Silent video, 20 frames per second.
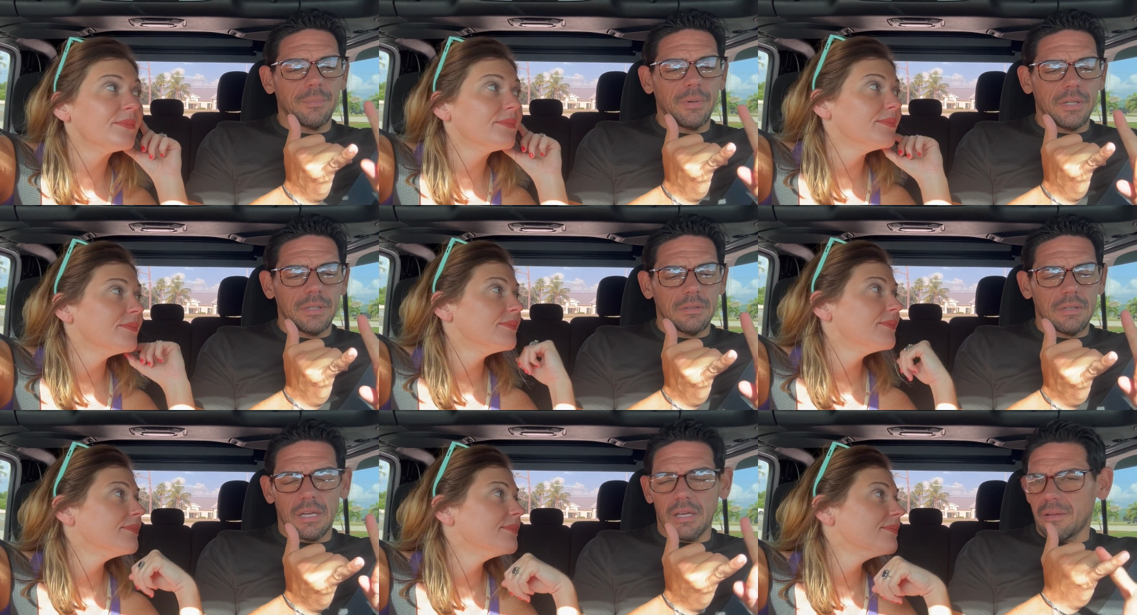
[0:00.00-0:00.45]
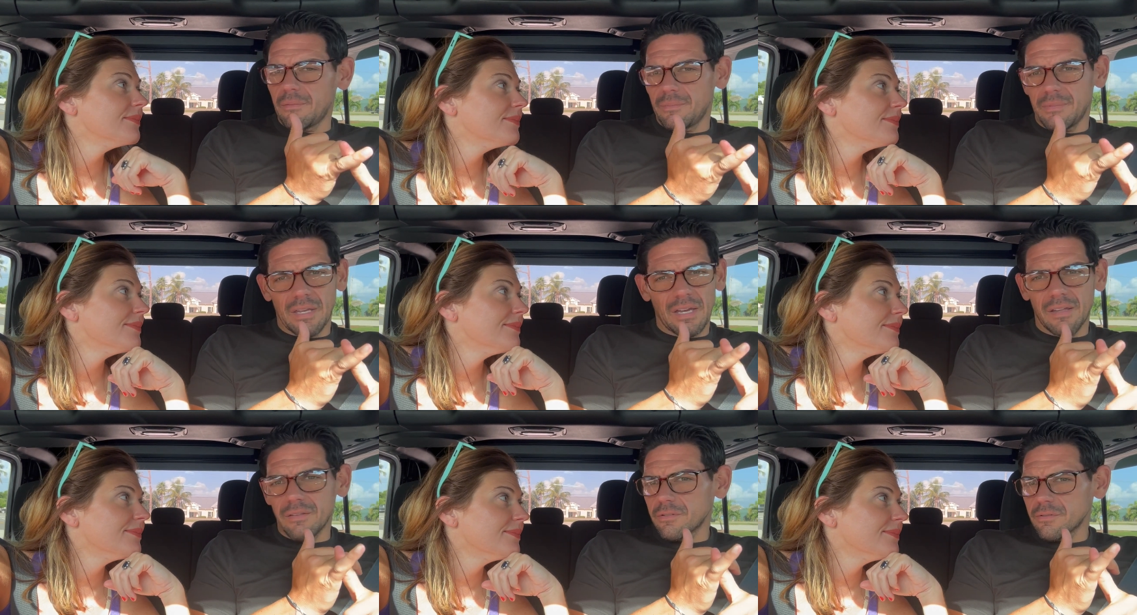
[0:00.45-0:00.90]
Speaker 1: But uh,
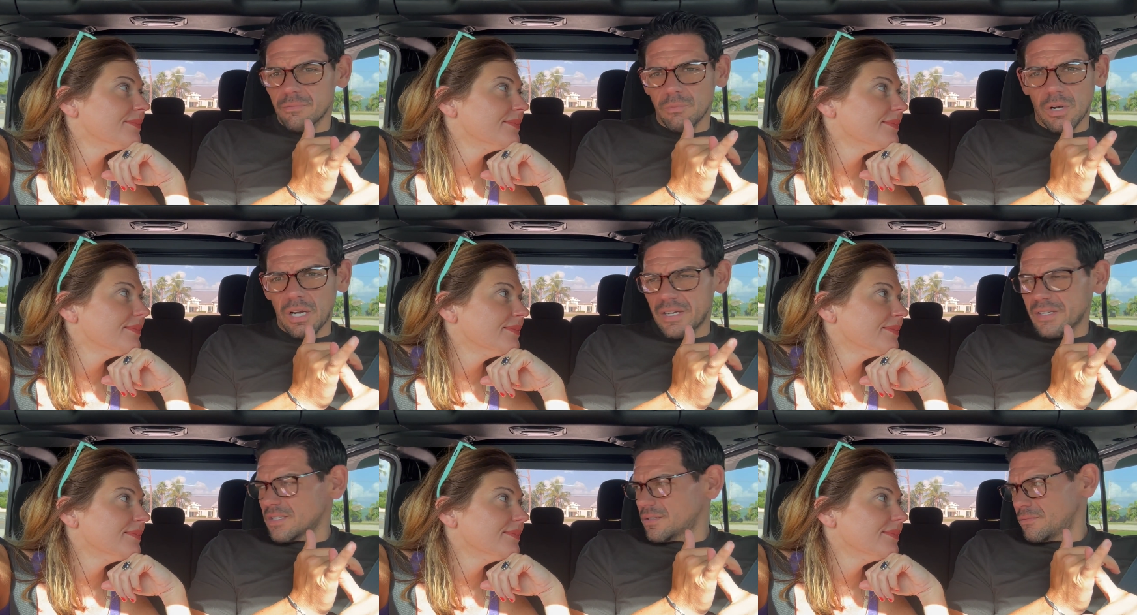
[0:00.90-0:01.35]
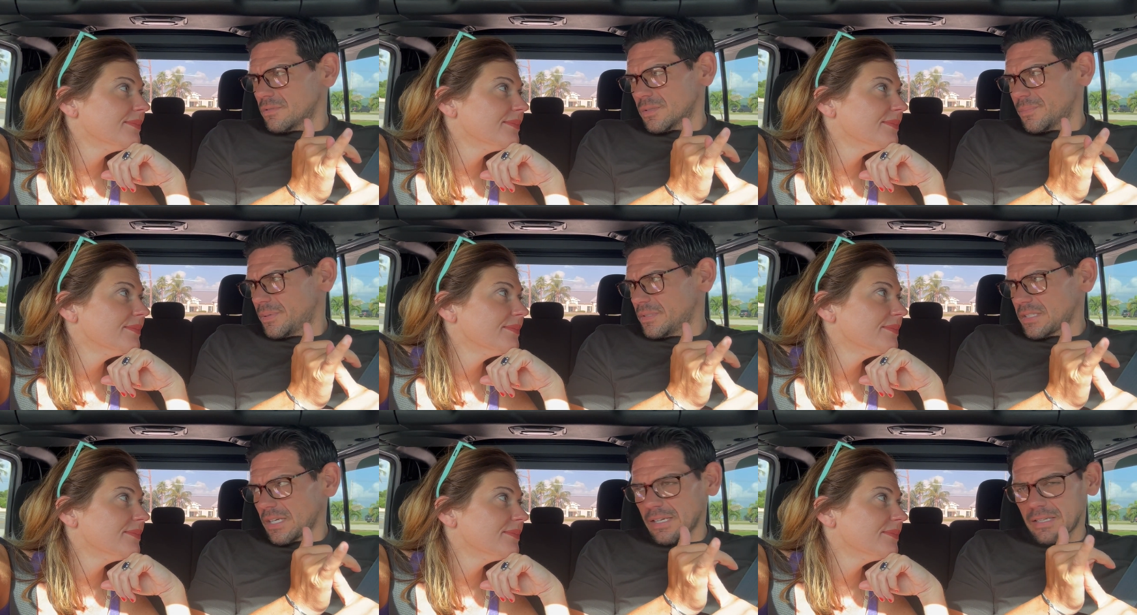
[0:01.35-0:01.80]
otherwise, it was
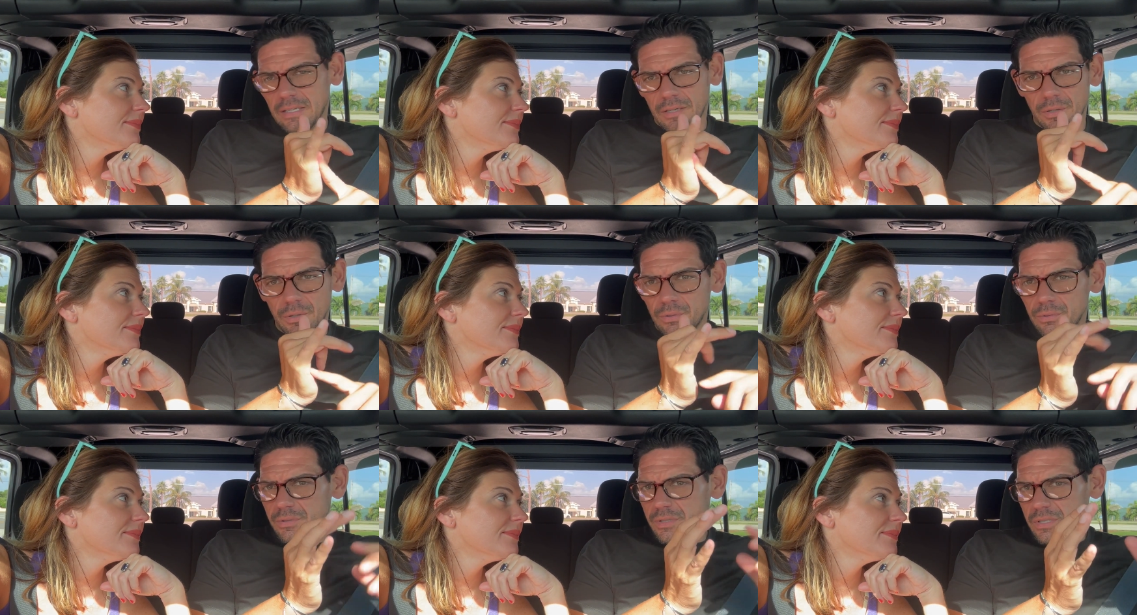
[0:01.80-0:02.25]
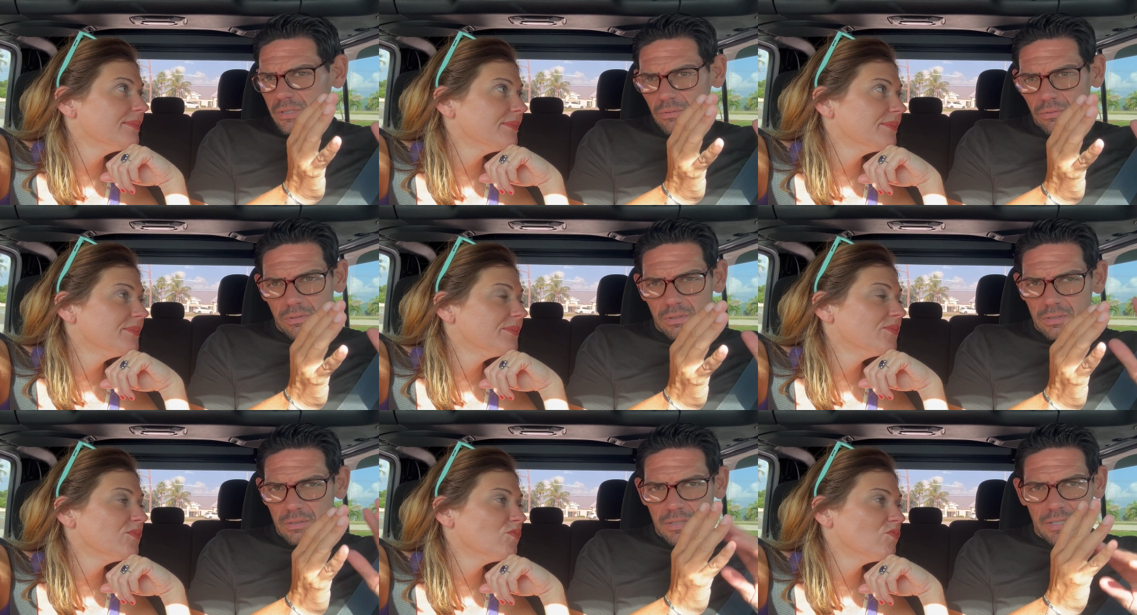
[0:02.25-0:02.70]
potatoes
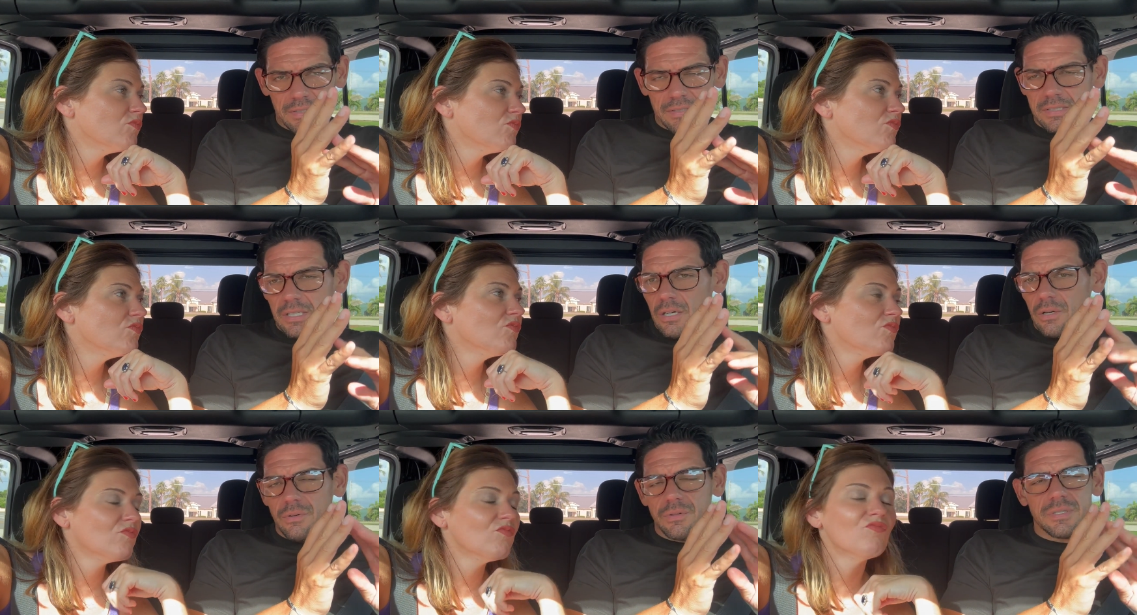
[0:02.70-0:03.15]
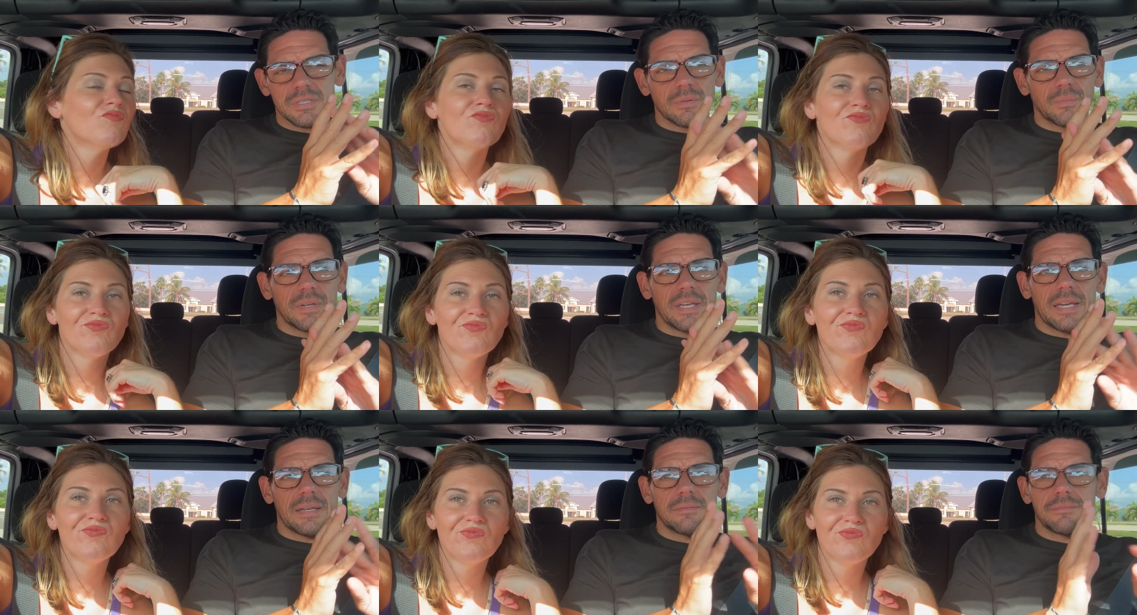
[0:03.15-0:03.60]
or and toast,
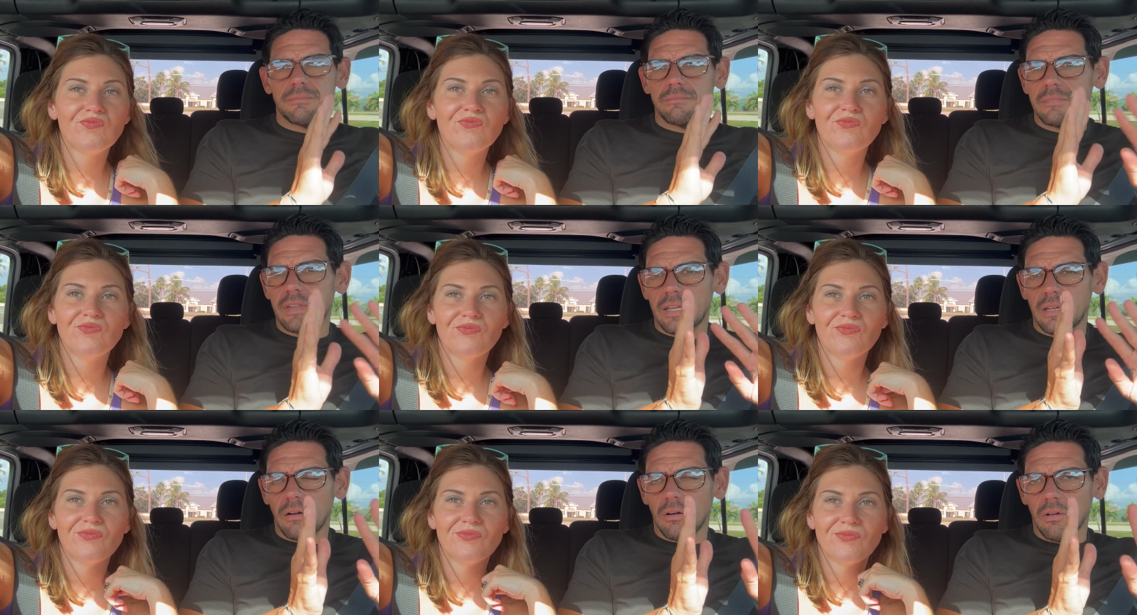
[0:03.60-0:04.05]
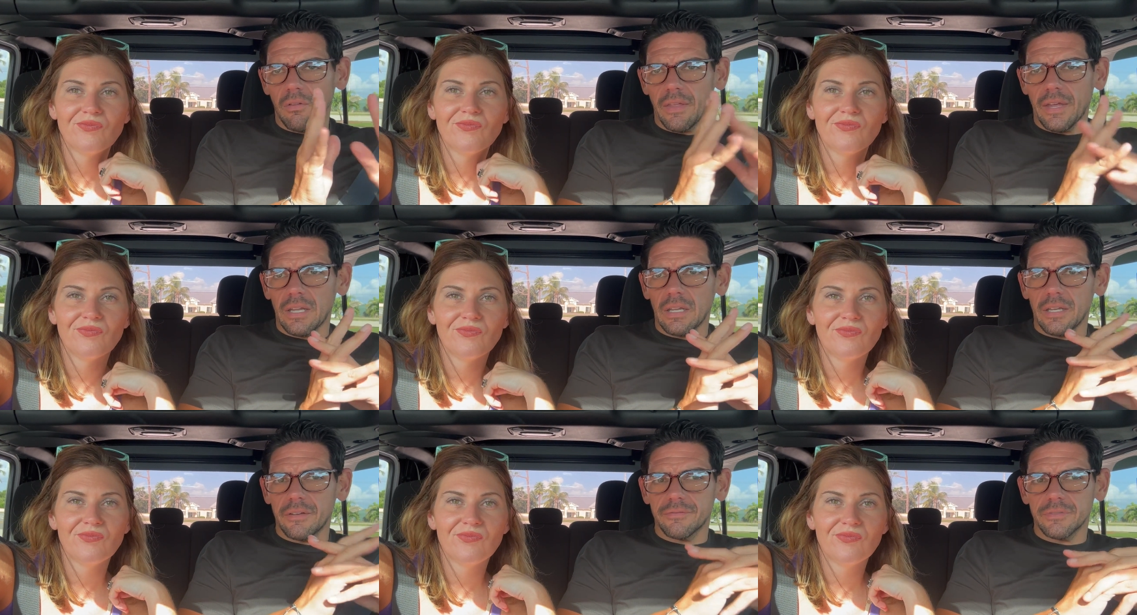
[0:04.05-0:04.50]
and we had that, all
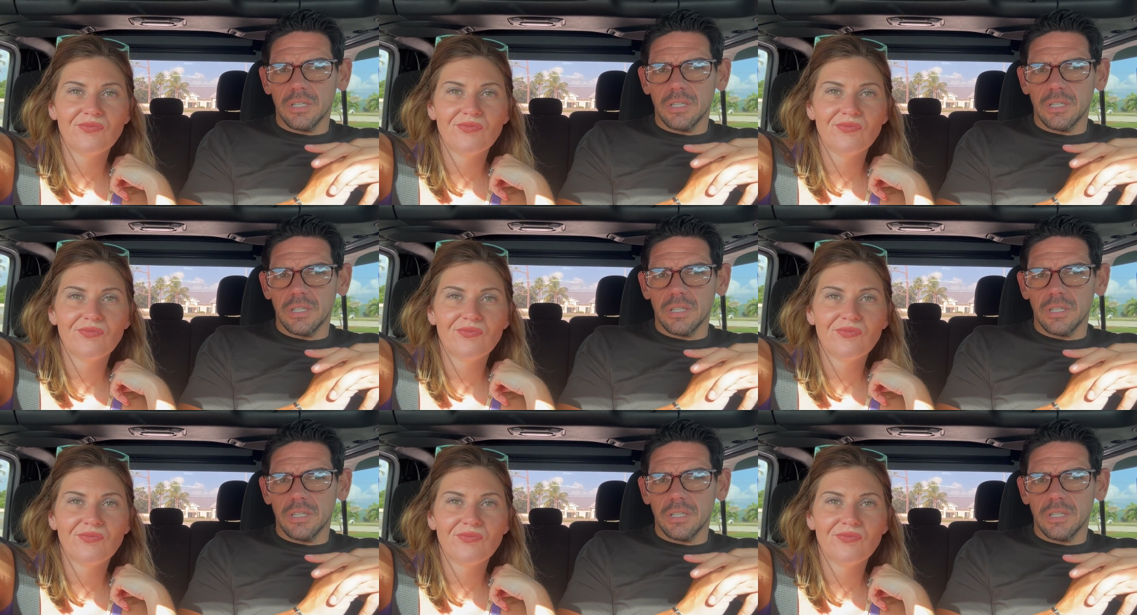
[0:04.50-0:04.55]
that left